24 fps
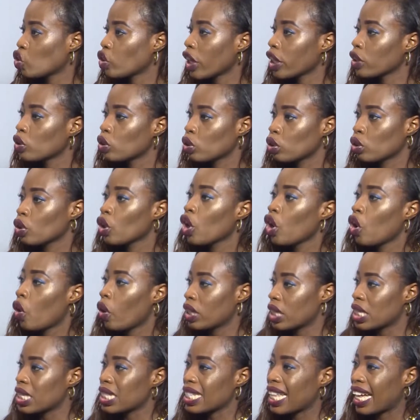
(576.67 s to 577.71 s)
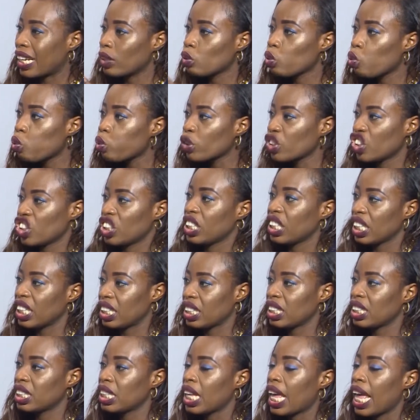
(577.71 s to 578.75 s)
try to understand who
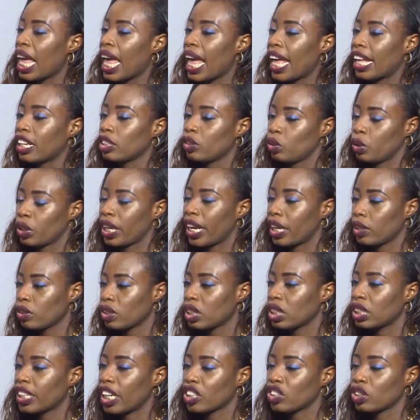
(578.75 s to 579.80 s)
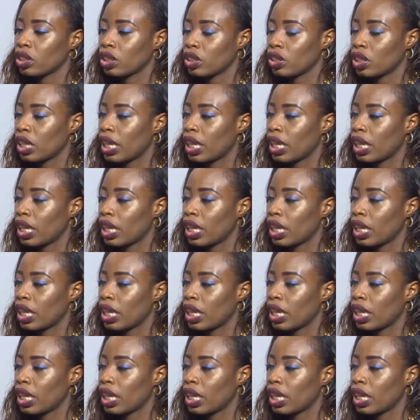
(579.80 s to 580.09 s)
she is. And okay, I noticed that she